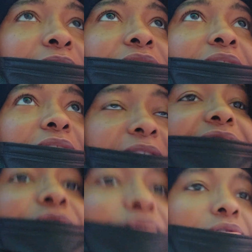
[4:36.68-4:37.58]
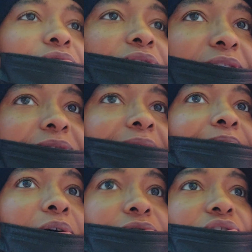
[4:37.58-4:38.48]
to give the work to the
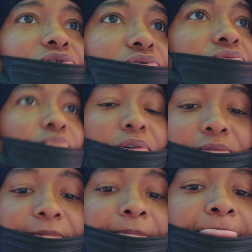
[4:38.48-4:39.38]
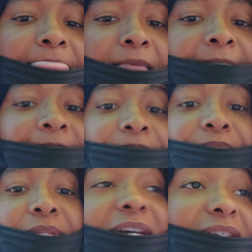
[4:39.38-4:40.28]
mo- to do the work
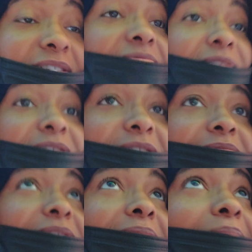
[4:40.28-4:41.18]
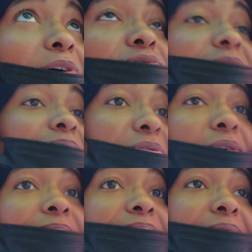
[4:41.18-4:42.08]
and give love to the most
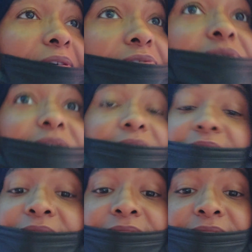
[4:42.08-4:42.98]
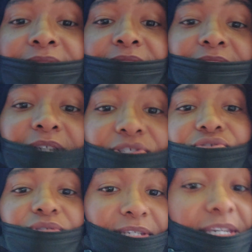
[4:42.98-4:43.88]
important person that
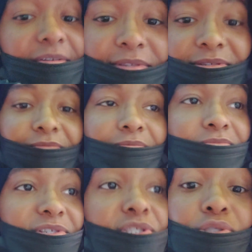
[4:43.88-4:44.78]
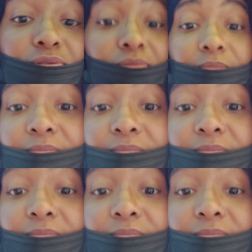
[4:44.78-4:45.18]
you could give it to, which is you.